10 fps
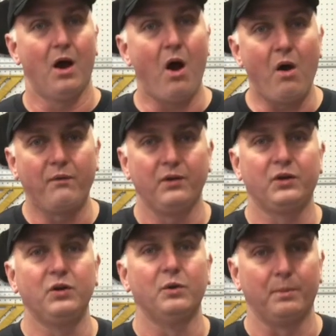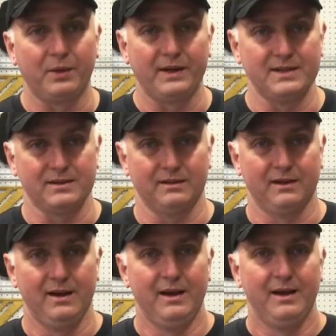offer to replace it.
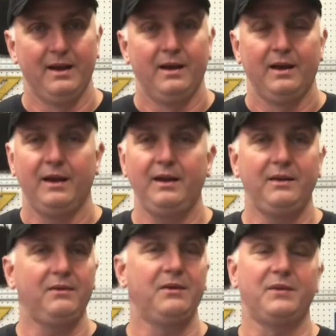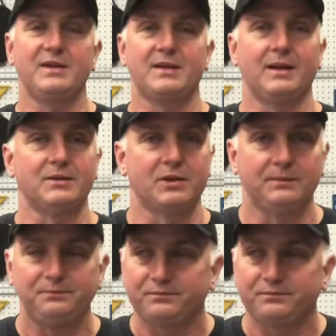And even if he says,